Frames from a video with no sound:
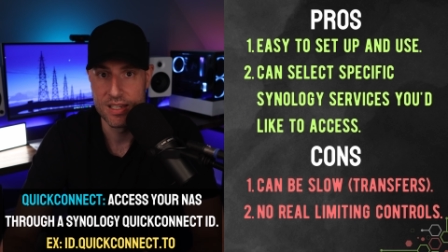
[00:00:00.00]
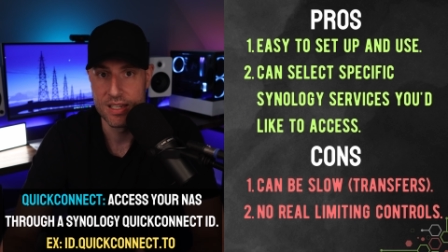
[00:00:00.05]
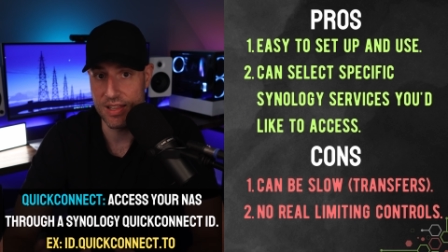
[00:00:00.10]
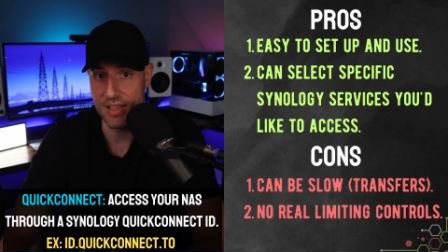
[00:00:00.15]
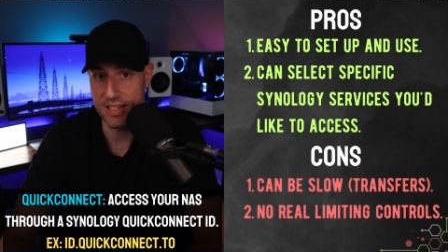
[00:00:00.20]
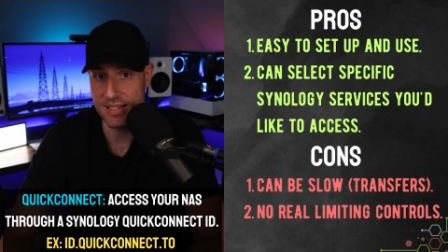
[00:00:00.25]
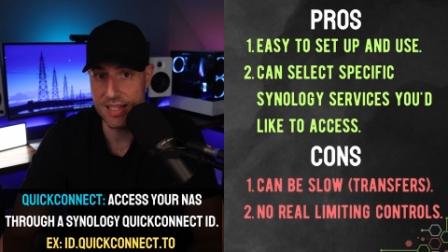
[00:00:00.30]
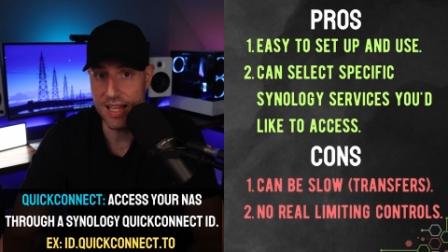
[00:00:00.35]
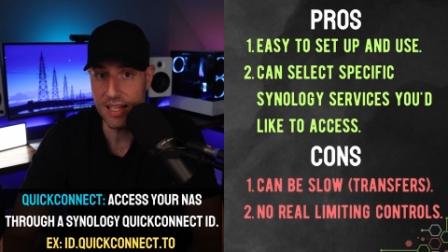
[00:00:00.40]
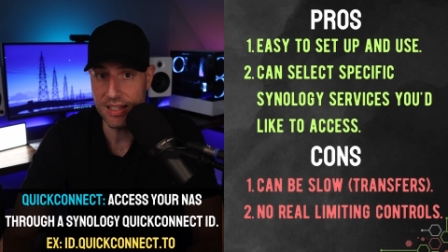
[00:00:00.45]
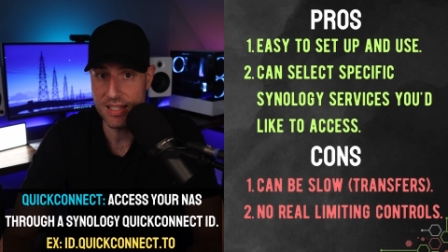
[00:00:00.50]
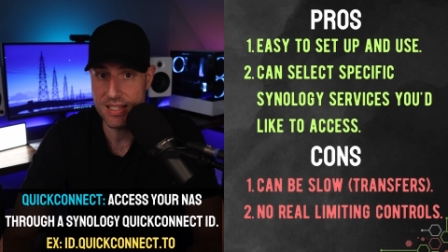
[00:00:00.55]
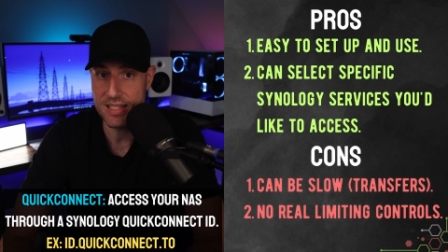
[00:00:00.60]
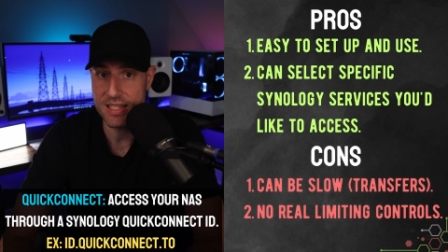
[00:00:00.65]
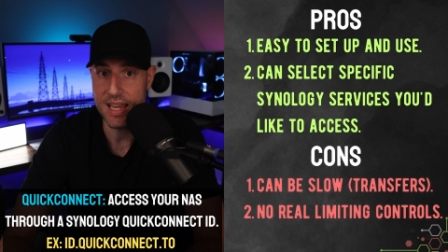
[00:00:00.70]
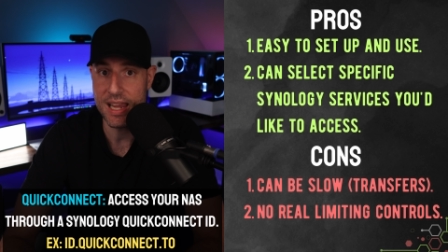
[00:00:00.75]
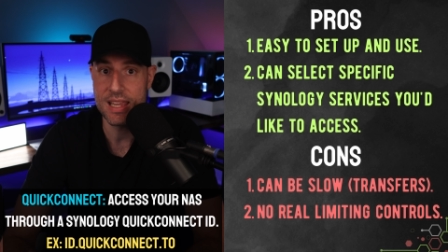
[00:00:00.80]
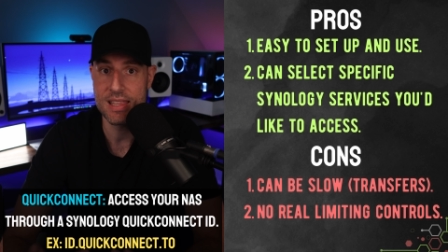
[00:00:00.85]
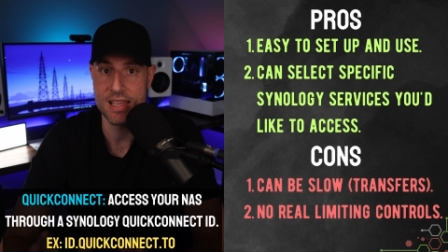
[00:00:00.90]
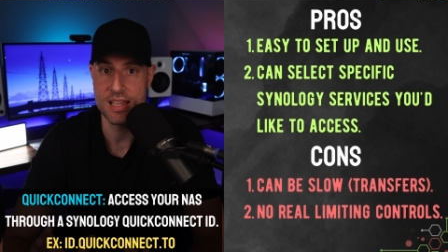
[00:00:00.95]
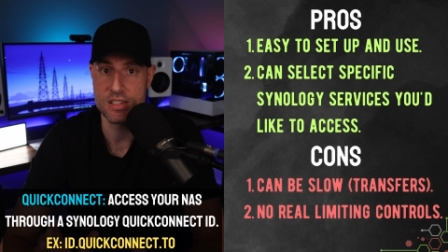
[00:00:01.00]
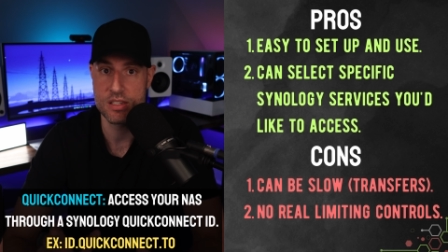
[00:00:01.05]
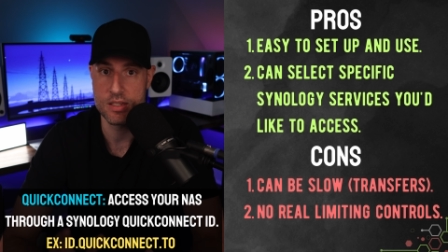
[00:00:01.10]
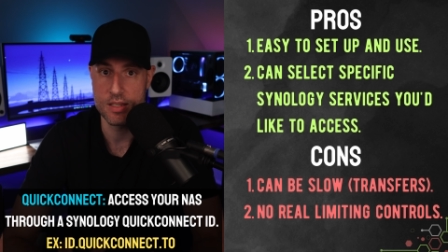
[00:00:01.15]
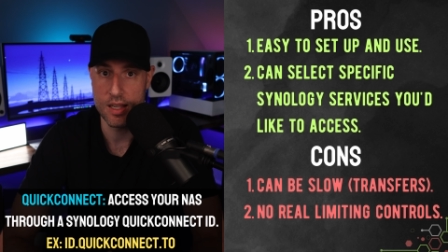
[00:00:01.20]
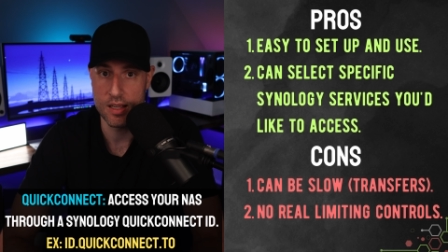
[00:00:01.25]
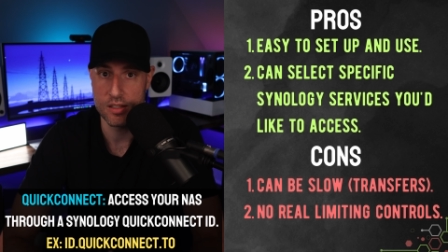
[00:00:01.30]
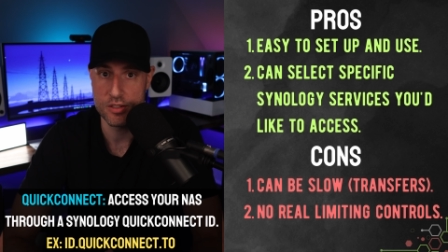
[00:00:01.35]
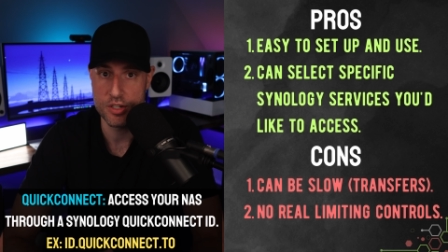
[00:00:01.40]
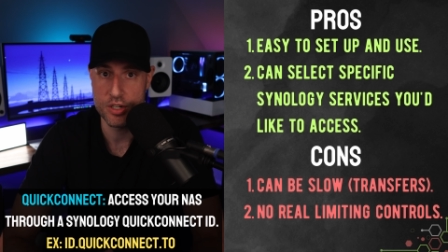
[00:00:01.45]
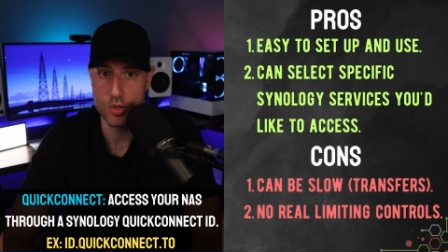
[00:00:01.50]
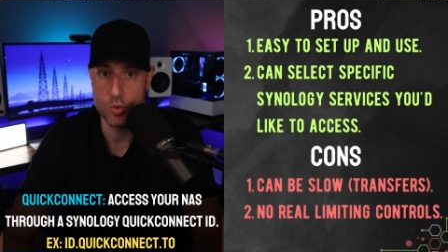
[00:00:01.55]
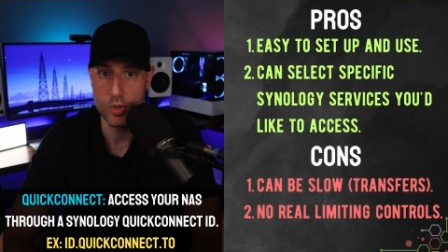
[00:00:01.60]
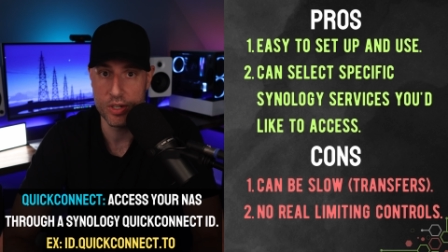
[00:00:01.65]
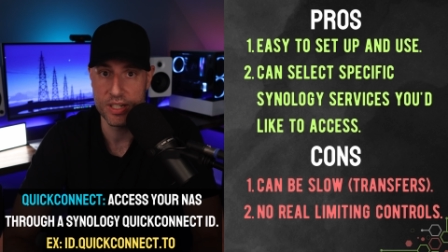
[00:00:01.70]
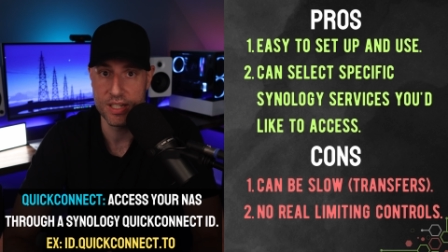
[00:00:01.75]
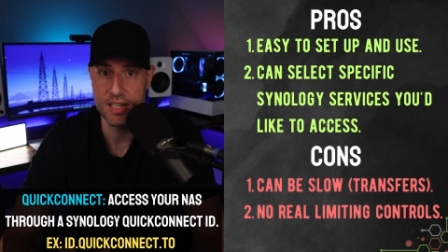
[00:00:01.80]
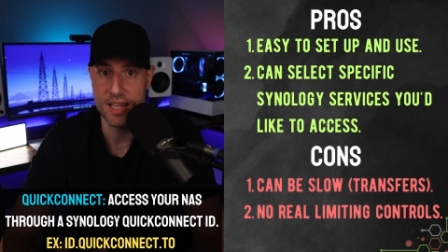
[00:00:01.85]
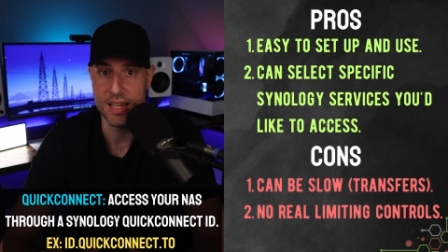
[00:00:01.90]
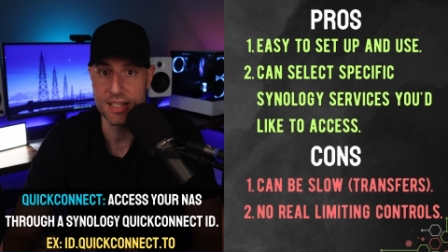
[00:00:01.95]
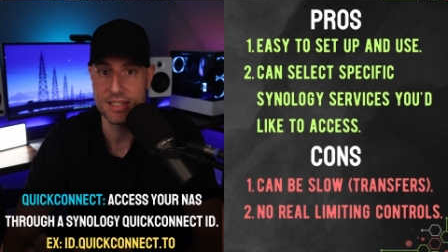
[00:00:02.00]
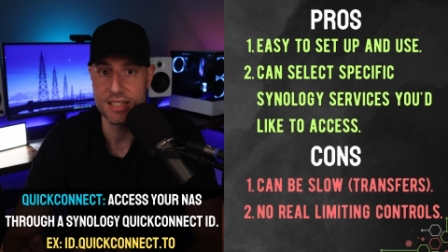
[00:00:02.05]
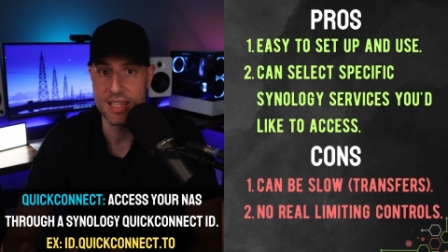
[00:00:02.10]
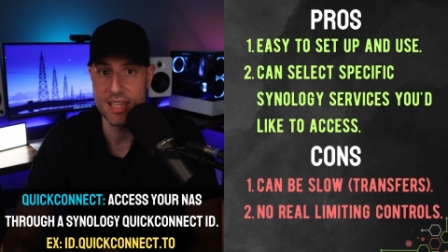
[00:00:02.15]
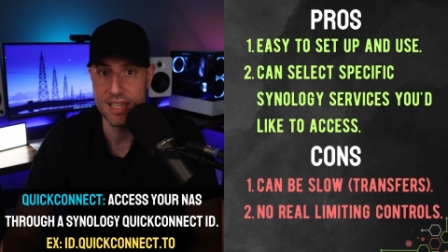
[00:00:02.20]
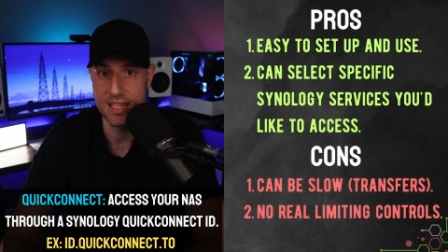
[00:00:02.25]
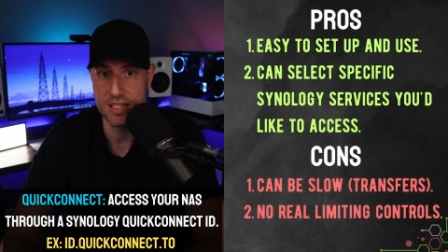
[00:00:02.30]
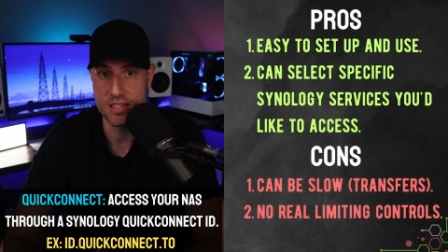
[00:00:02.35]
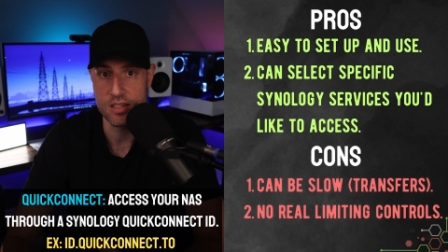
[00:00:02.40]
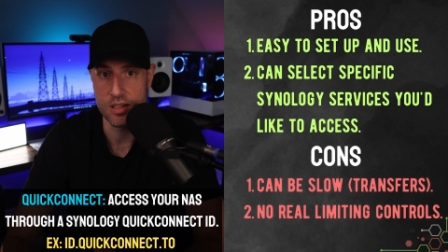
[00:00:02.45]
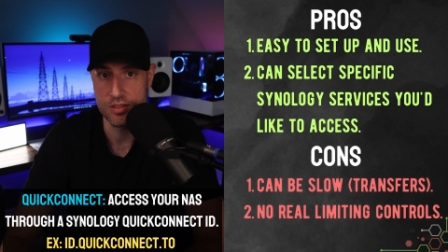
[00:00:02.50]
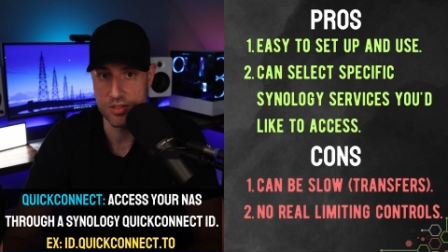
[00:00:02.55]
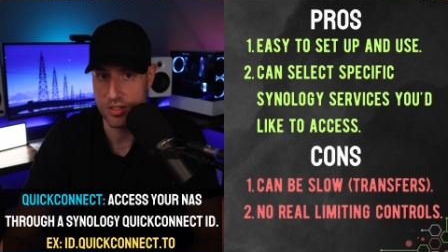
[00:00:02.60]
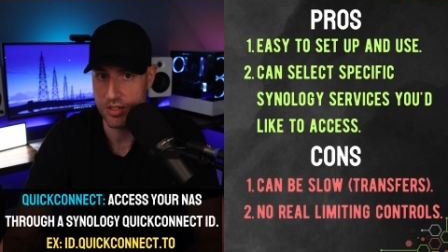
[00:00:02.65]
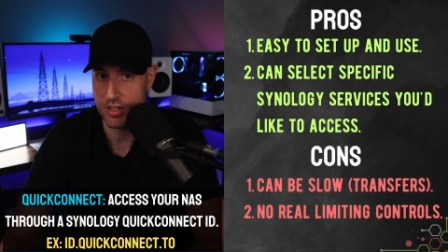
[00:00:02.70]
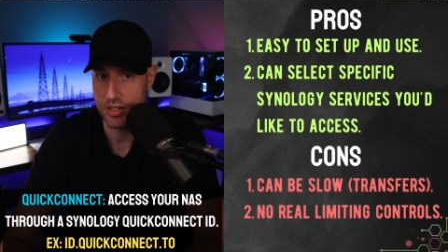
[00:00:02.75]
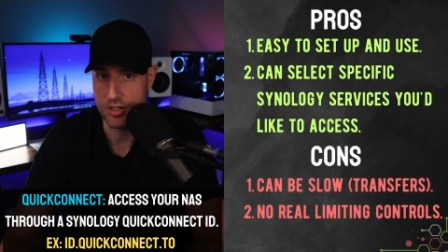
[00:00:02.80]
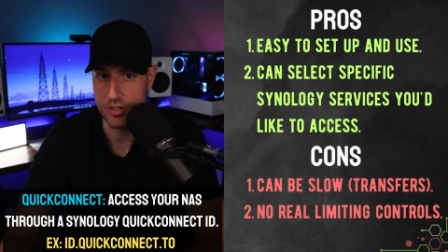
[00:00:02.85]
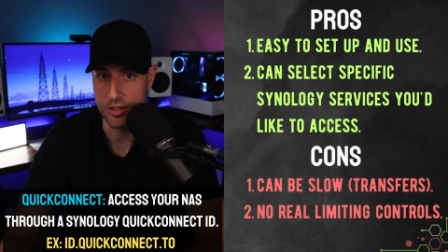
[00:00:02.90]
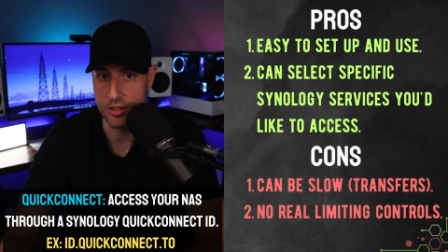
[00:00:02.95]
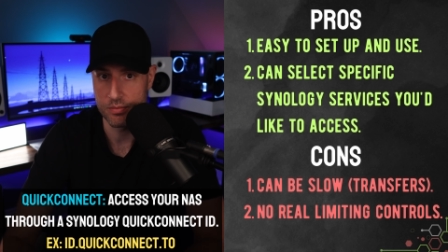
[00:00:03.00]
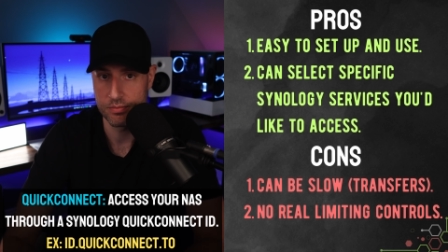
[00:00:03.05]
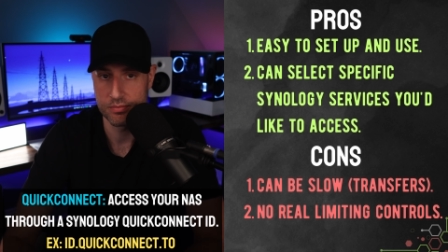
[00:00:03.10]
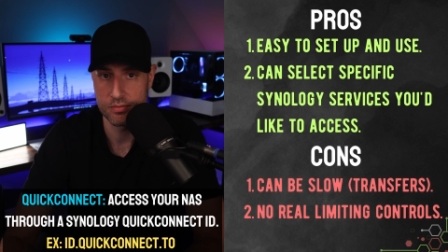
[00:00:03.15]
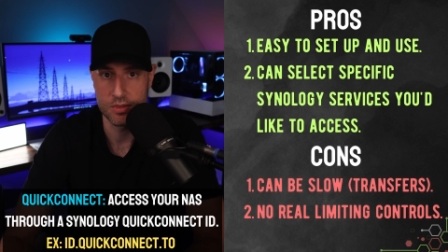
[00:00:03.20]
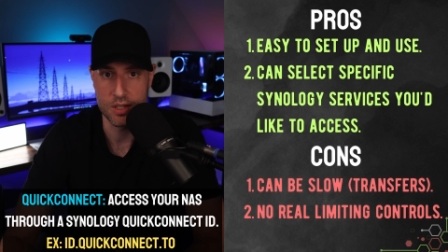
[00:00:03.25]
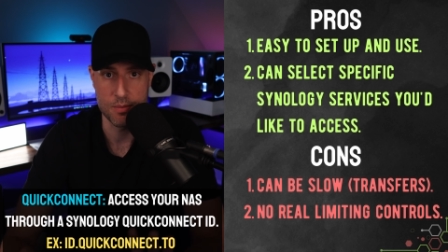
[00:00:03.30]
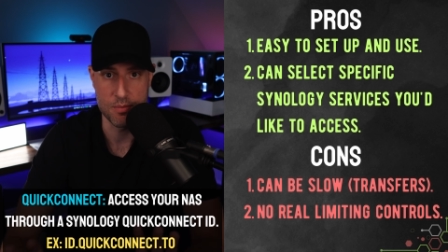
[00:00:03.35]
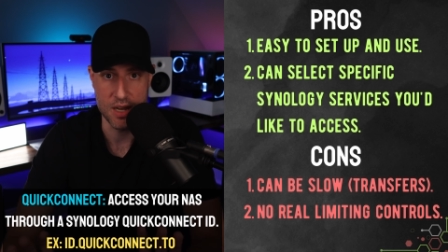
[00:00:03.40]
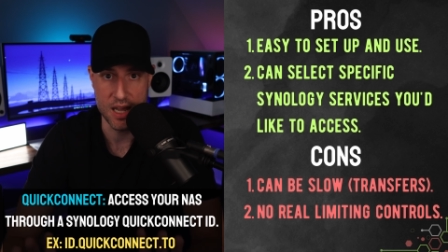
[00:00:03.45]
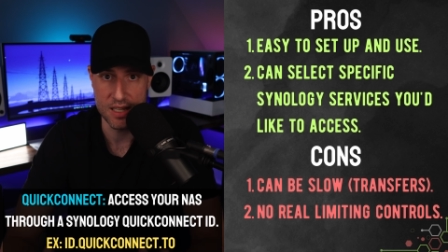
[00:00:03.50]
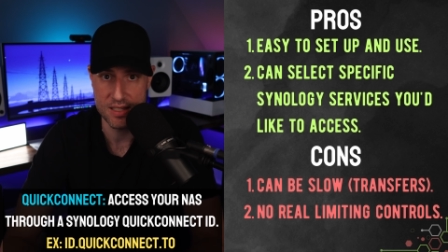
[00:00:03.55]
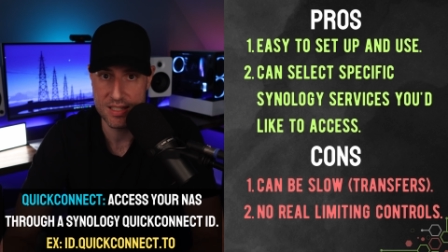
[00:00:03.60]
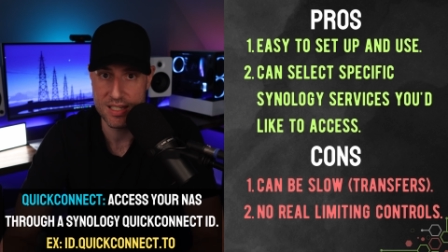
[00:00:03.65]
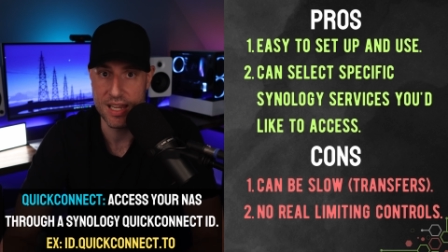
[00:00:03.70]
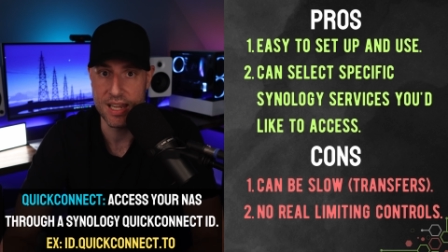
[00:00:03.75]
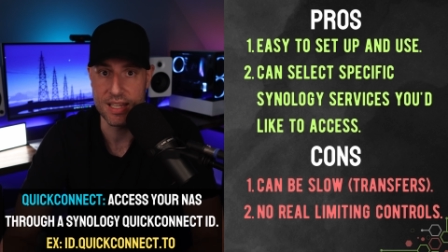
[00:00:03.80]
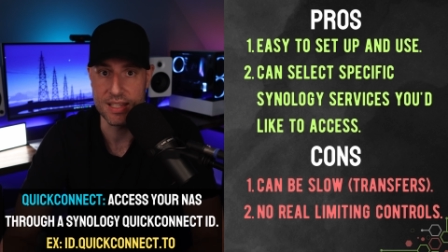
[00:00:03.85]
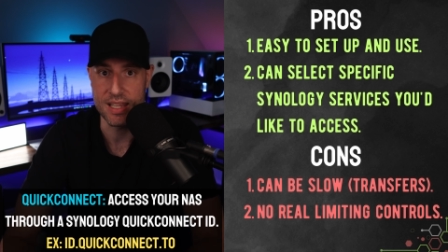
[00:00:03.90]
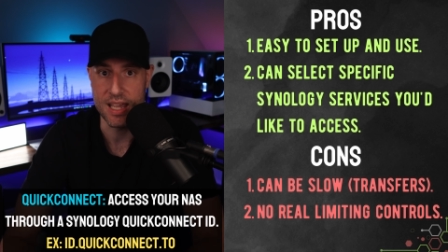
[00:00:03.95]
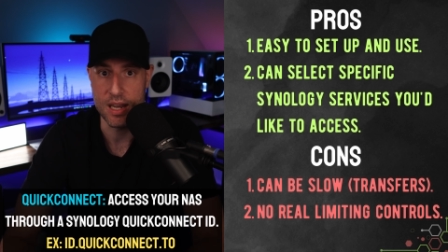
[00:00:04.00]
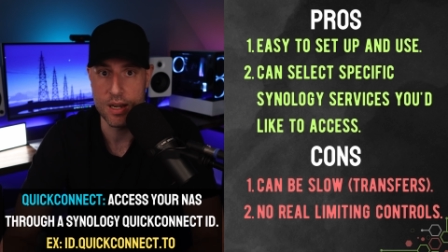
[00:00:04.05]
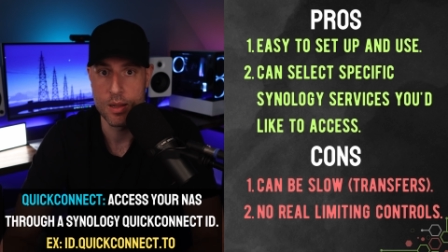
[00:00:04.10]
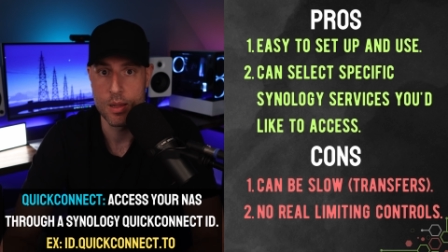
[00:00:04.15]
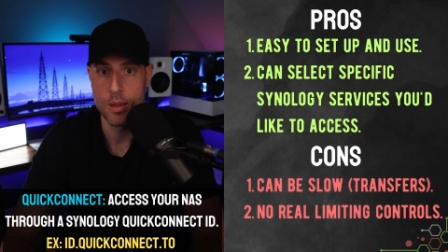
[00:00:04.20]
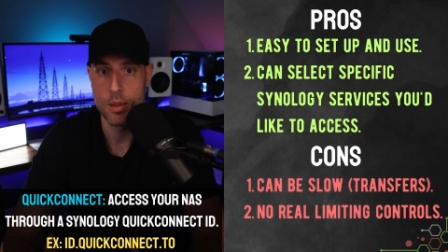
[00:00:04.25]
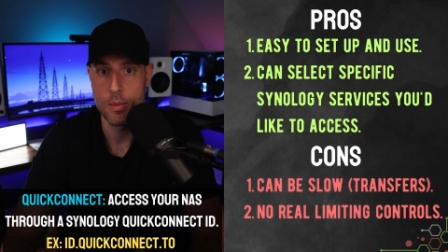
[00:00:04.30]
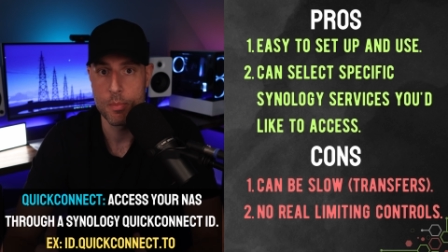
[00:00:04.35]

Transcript: Now, that's not to say that Synology Quick Connect is unsecure. I'm not saying that.